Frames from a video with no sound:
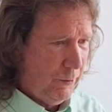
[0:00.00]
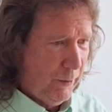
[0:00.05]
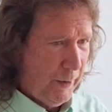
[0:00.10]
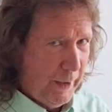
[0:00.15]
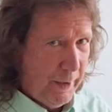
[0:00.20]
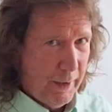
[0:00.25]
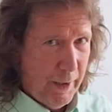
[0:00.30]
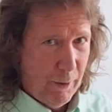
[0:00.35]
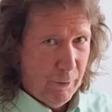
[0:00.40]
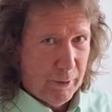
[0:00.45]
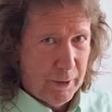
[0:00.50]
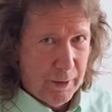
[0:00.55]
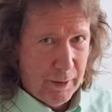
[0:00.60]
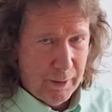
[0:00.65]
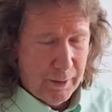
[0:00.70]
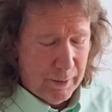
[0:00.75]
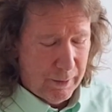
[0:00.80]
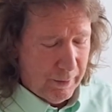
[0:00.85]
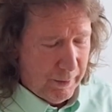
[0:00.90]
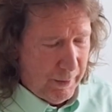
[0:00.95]

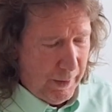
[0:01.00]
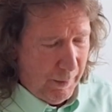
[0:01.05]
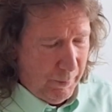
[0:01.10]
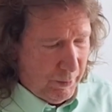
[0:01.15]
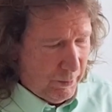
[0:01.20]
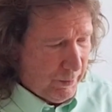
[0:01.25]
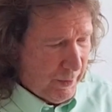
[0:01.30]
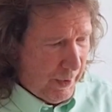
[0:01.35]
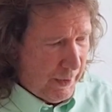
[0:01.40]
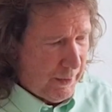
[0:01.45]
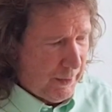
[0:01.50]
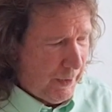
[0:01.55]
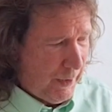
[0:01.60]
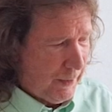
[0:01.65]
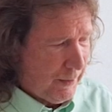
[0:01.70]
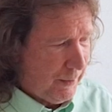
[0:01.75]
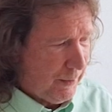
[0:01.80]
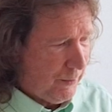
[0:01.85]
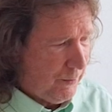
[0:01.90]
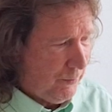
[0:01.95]
inheritance and capital gains
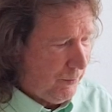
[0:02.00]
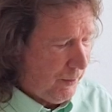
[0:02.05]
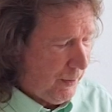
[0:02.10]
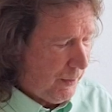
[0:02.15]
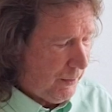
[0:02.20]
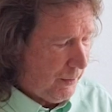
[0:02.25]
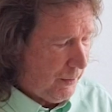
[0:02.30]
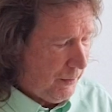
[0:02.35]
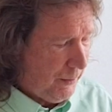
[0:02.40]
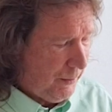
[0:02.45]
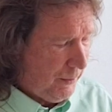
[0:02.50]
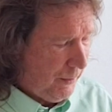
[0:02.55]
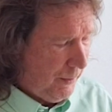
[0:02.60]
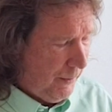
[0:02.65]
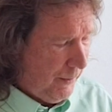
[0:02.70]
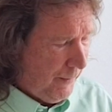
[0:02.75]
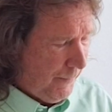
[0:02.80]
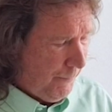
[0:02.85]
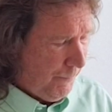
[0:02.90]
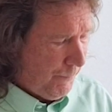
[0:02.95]
taxes and all the other things,
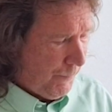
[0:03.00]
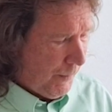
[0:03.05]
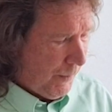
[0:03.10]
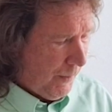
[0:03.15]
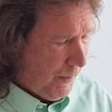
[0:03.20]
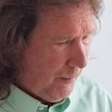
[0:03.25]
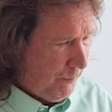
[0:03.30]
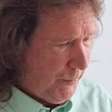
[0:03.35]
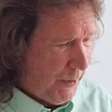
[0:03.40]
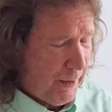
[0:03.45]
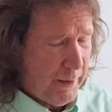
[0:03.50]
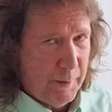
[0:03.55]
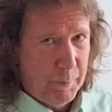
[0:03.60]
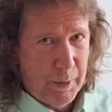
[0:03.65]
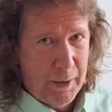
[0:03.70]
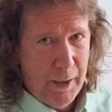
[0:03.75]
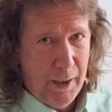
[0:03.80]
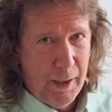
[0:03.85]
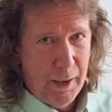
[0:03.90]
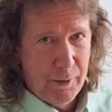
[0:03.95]
Duncan
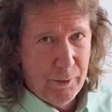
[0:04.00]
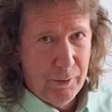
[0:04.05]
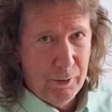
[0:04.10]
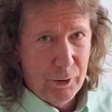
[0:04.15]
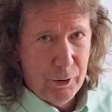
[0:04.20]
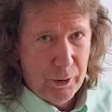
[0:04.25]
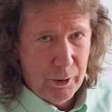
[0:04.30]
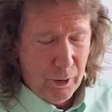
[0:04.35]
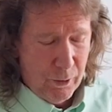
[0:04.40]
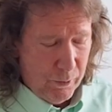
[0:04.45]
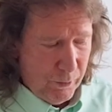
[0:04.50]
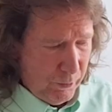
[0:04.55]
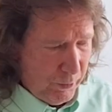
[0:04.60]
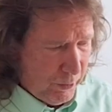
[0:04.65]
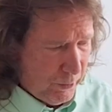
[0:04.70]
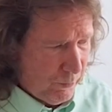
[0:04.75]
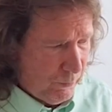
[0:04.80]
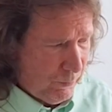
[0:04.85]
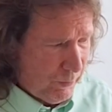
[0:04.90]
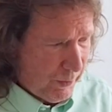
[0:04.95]
Pickard
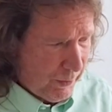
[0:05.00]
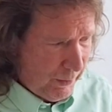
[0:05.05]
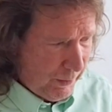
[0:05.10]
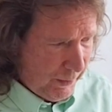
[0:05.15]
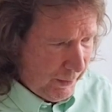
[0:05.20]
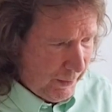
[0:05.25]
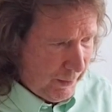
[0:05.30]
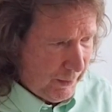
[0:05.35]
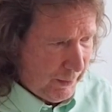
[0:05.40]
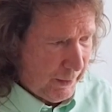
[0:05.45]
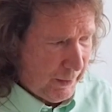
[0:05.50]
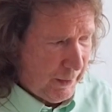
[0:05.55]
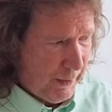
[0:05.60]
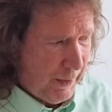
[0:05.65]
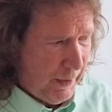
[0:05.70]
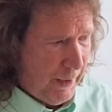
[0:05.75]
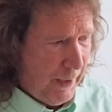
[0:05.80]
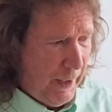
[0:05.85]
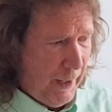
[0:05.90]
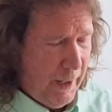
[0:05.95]
shows you clearly
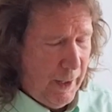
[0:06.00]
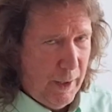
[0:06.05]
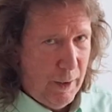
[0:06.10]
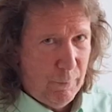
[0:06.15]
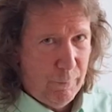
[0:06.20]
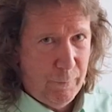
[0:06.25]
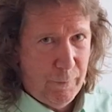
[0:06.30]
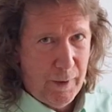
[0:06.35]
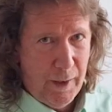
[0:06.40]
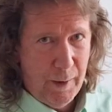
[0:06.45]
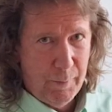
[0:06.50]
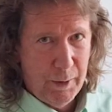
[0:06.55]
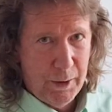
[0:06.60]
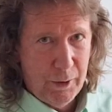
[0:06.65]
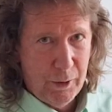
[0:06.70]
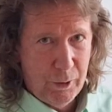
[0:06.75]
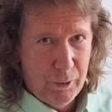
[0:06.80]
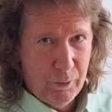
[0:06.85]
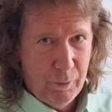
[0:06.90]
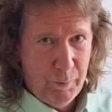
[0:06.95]
how
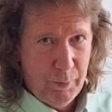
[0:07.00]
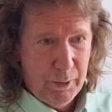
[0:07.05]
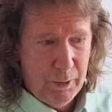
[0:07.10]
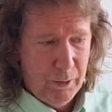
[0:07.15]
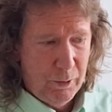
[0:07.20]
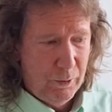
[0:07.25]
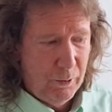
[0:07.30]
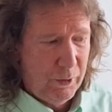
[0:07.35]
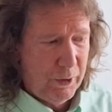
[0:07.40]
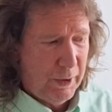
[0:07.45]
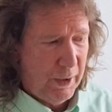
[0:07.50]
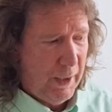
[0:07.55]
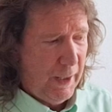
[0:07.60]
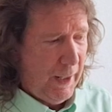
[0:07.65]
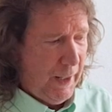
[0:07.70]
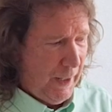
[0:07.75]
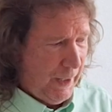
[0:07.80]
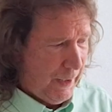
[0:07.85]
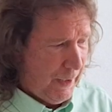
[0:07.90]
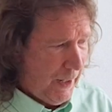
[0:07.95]
farming should be used
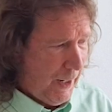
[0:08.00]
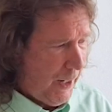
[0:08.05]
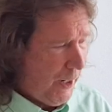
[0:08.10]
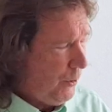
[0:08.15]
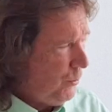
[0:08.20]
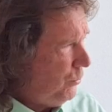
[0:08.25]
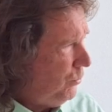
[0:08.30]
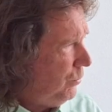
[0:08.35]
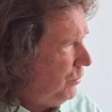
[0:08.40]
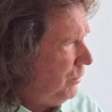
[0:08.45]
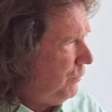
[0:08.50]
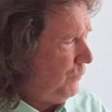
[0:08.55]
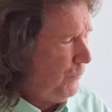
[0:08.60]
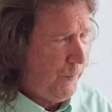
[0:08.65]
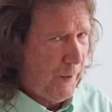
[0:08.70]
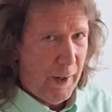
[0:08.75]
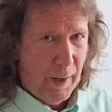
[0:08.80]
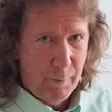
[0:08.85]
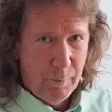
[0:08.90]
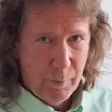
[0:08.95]
and how you can
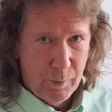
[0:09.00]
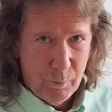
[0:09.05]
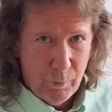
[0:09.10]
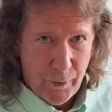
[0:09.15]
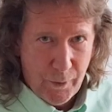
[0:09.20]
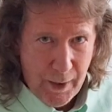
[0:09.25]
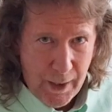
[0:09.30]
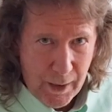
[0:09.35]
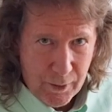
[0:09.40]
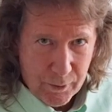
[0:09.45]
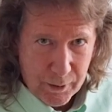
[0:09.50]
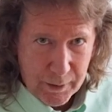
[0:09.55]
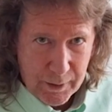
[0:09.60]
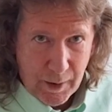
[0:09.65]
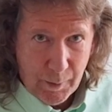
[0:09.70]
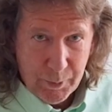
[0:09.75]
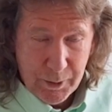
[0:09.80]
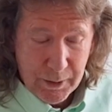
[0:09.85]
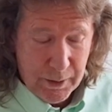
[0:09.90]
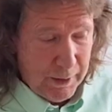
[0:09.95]
farm without
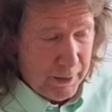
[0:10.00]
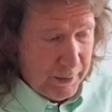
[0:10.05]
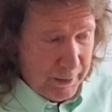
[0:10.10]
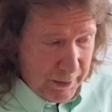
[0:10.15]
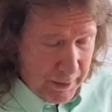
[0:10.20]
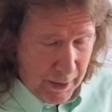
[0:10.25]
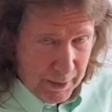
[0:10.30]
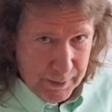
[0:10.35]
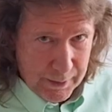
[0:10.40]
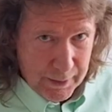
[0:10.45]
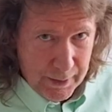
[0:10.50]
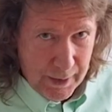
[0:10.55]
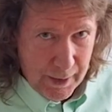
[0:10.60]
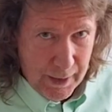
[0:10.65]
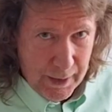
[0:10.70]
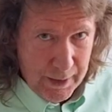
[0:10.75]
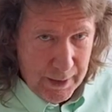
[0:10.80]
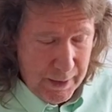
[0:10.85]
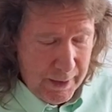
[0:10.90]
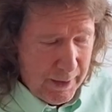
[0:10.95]
subsidies. He doesn't
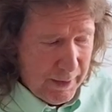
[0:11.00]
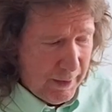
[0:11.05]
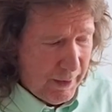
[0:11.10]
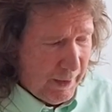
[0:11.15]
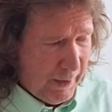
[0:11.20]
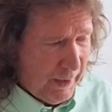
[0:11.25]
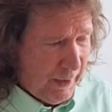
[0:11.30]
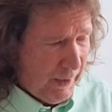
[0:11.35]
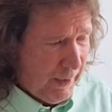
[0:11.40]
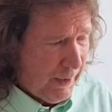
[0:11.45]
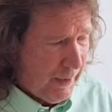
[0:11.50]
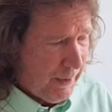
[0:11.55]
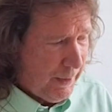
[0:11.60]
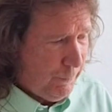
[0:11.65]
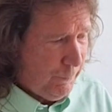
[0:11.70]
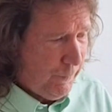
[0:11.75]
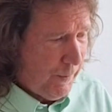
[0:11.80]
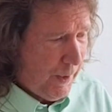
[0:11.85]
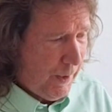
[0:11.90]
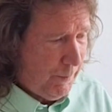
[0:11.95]
get any, and
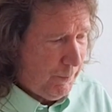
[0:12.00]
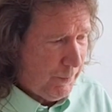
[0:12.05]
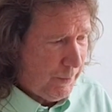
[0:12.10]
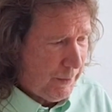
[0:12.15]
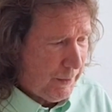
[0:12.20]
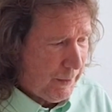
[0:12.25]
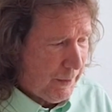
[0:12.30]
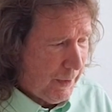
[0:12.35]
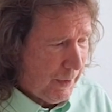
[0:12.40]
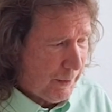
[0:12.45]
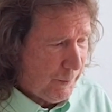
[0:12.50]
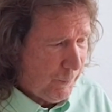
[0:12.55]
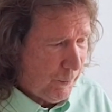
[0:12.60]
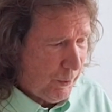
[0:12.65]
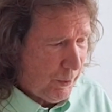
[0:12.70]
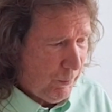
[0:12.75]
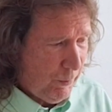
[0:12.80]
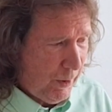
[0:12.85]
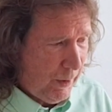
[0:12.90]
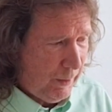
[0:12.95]
he does
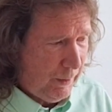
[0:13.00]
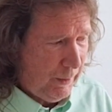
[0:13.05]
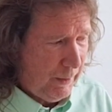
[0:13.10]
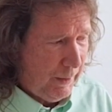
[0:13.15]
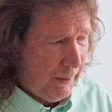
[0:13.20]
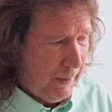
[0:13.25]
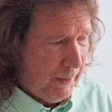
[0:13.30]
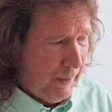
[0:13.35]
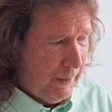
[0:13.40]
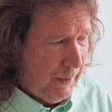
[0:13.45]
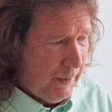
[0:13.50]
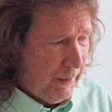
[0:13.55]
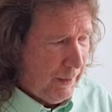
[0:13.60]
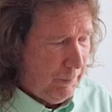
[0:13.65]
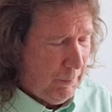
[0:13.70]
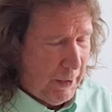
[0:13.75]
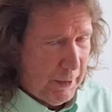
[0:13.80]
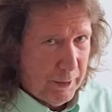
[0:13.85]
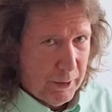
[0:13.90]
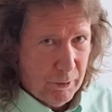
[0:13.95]
very well.
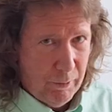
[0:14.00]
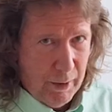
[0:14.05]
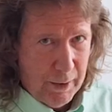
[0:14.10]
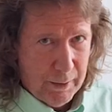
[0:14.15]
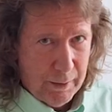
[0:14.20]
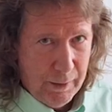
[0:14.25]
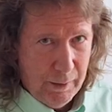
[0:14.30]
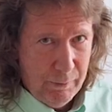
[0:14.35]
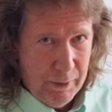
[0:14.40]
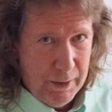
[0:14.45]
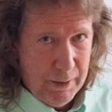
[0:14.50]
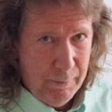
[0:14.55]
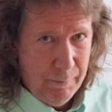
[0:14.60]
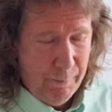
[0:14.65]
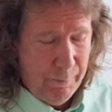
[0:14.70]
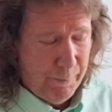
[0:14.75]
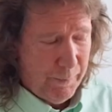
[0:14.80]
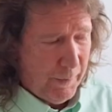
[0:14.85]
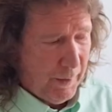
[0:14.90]
He makes a great living,